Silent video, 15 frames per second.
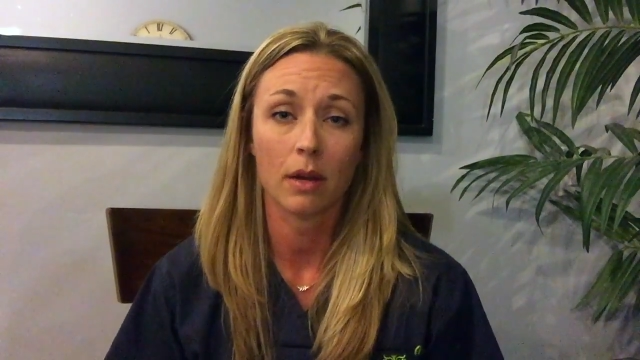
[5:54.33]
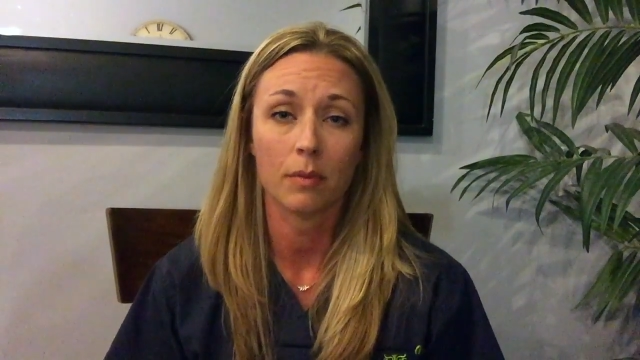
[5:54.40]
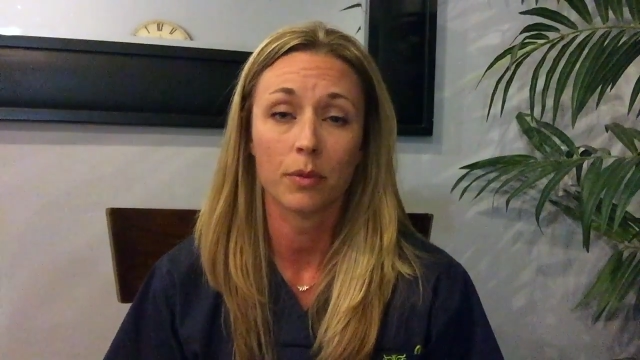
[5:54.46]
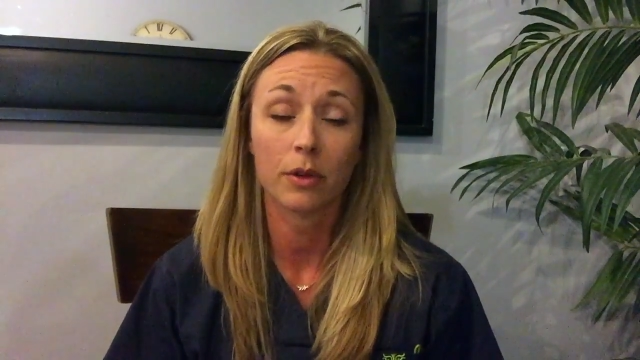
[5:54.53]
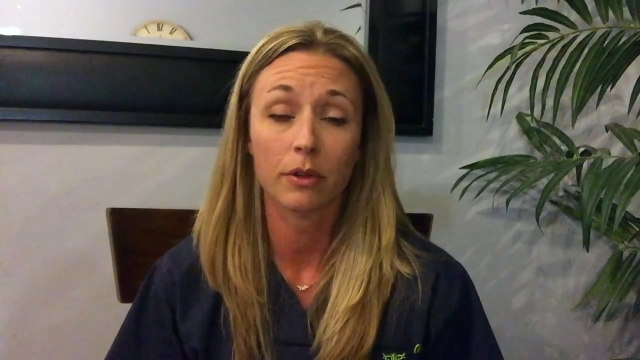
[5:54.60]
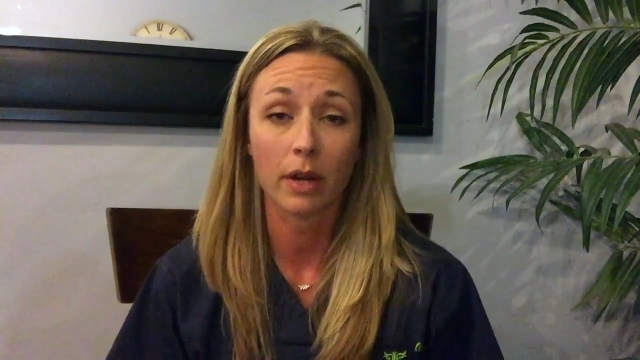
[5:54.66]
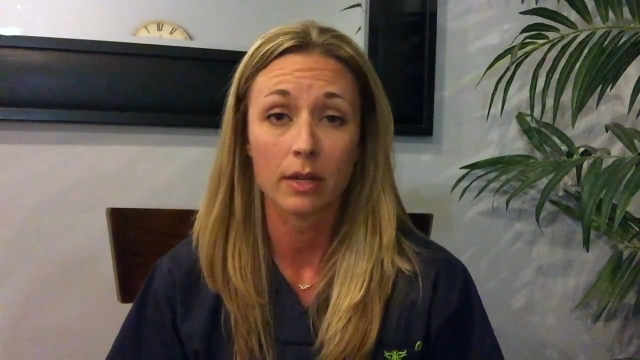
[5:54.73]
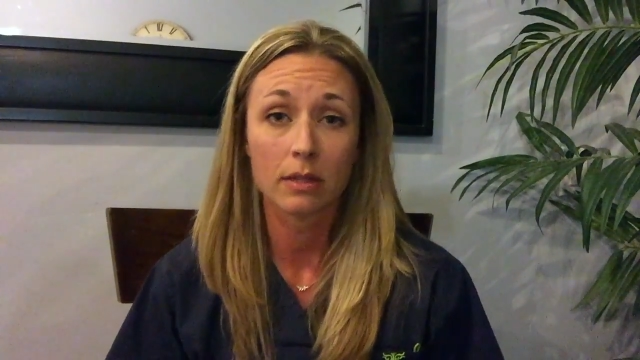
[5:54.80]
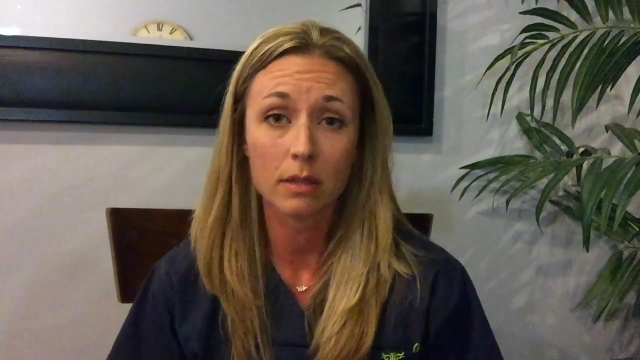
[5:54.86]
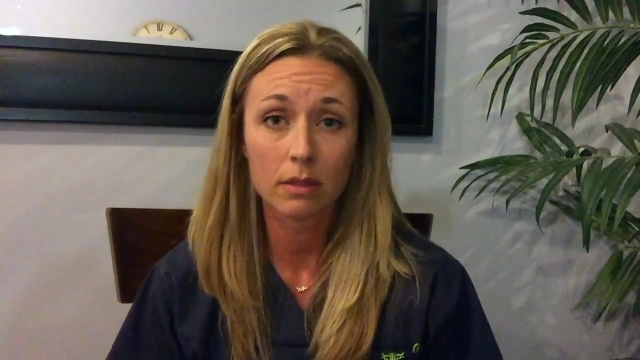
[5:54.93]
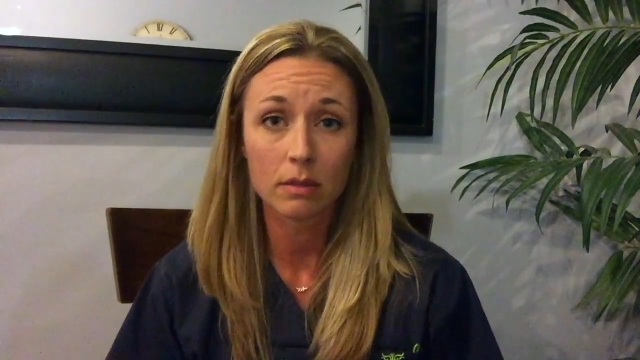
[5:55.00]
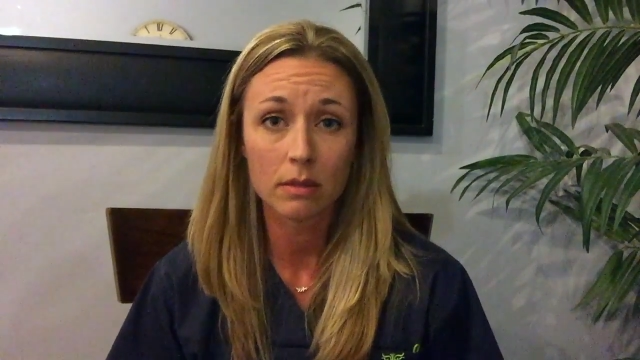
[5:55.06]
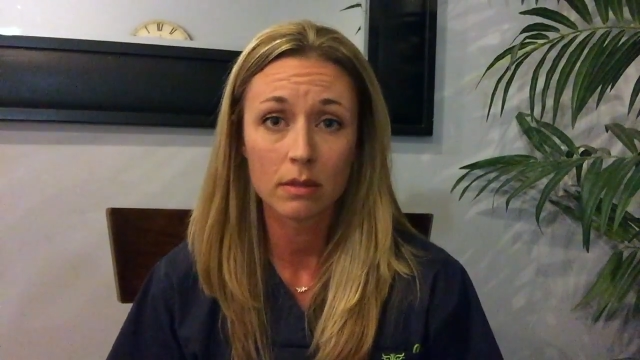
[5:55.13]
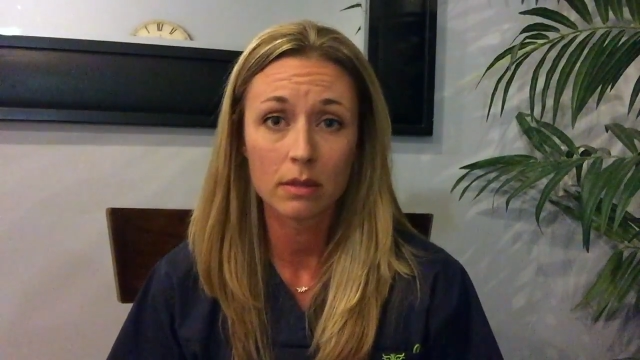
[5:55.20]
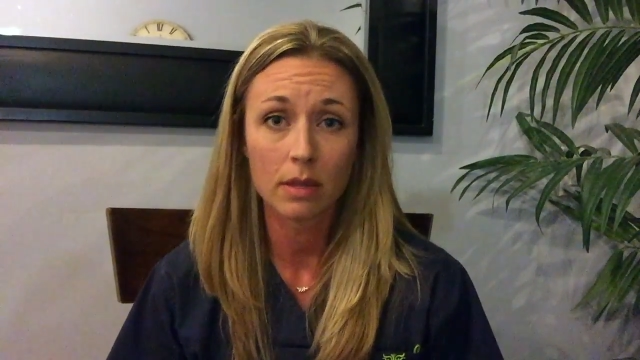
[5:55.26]

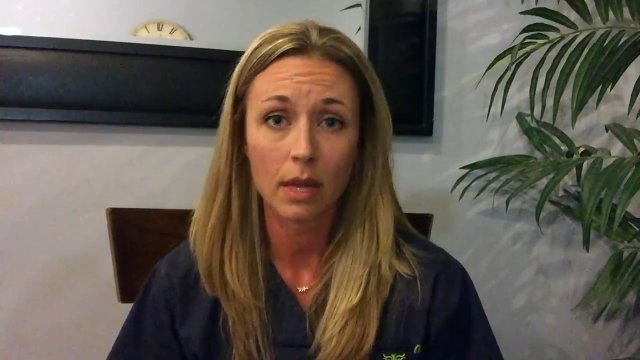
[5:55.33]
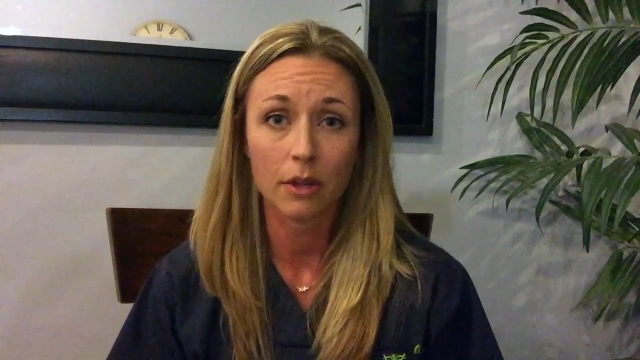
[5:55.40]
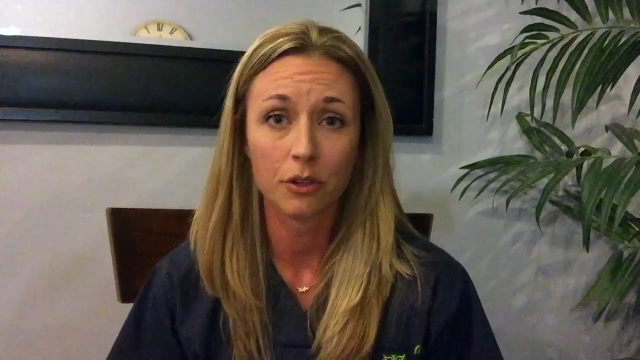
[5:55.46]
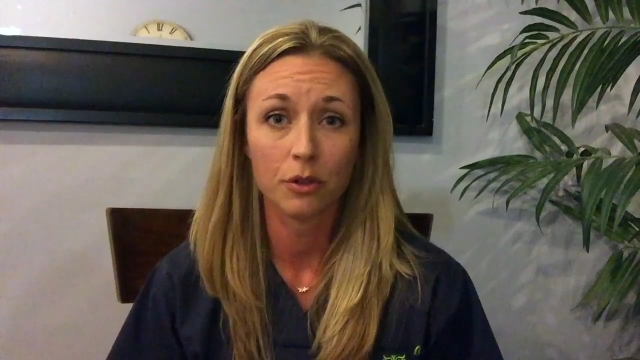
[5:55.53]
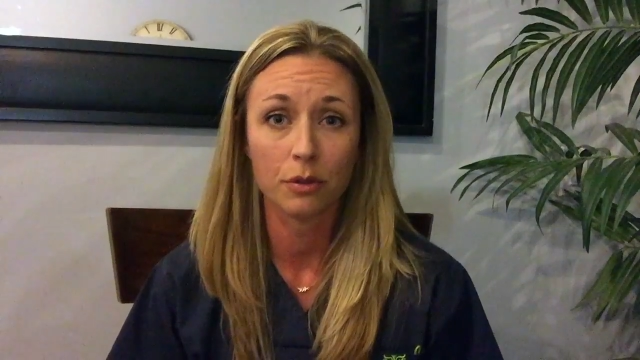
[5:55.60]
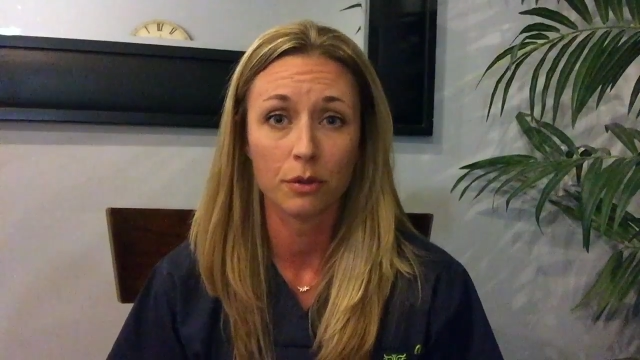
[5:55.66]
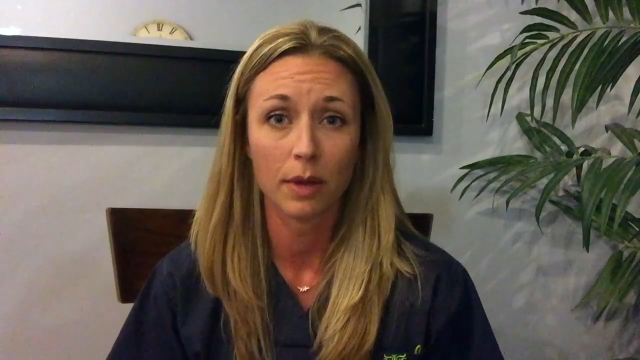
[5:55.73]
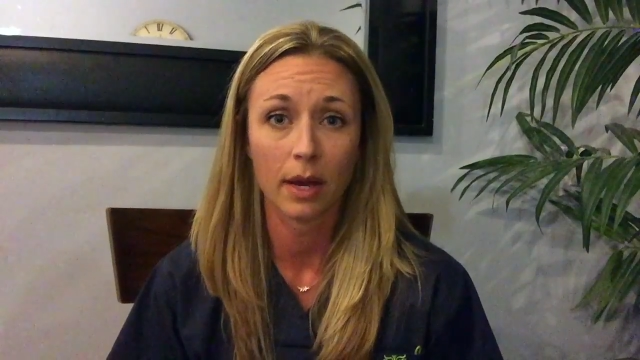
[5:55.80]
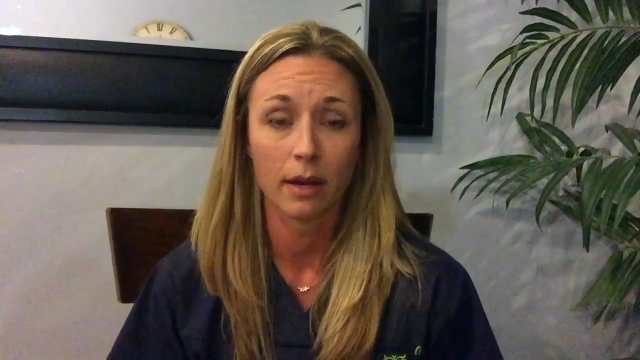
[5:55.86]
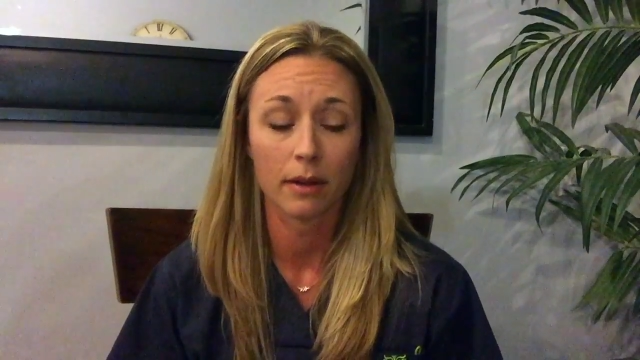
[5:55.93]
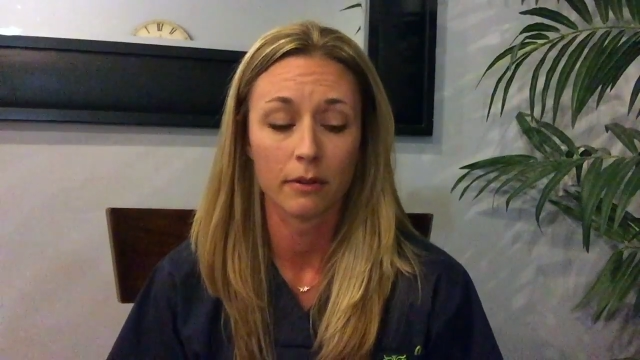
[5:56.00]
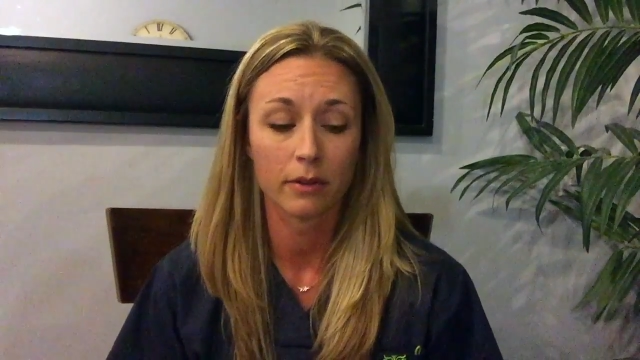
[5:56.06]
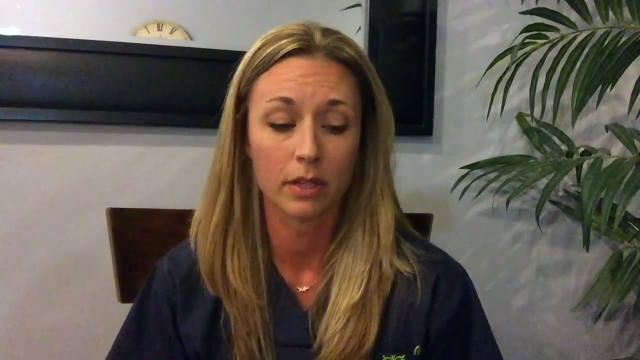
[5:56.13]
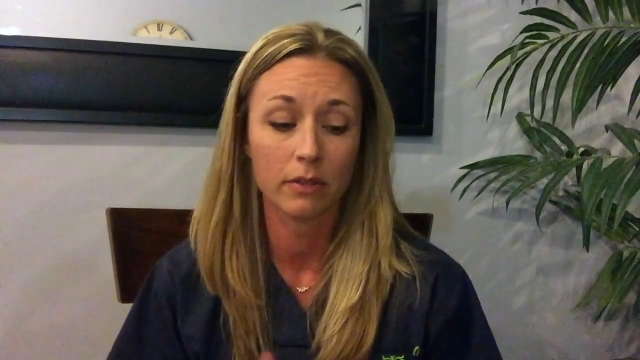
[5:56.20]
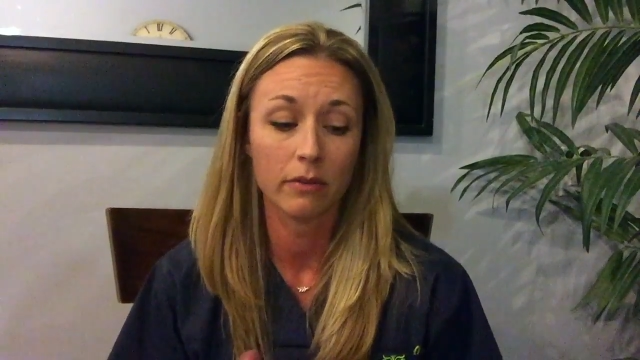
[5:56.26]
progresses and you
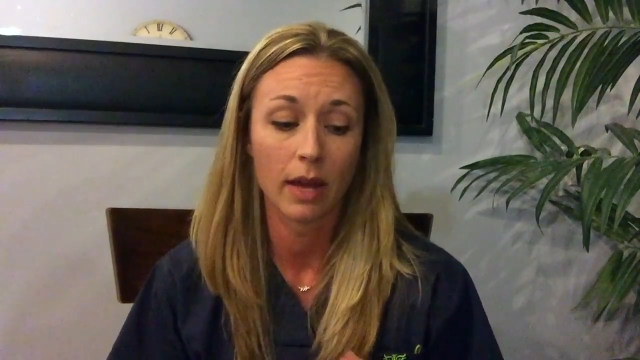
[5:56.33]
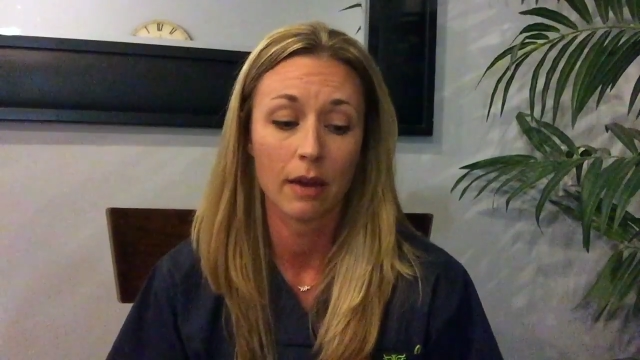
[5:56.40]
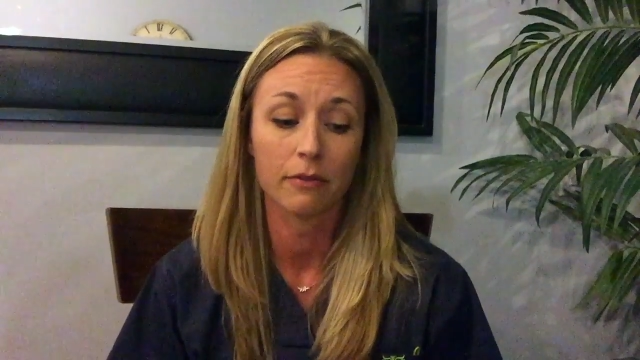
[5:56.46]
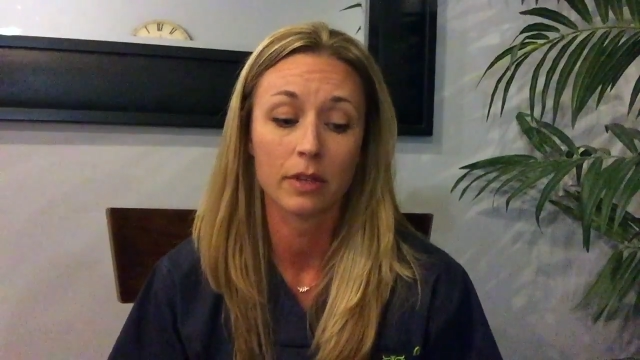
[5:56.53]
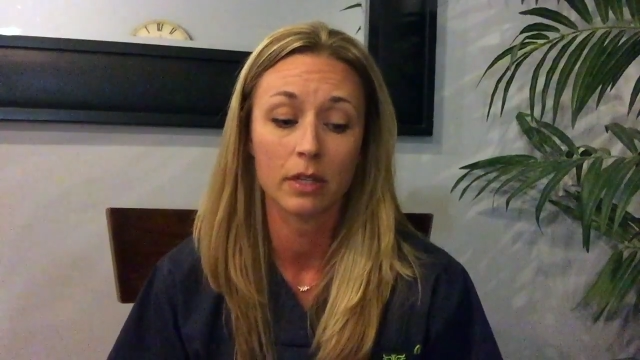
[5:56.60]
have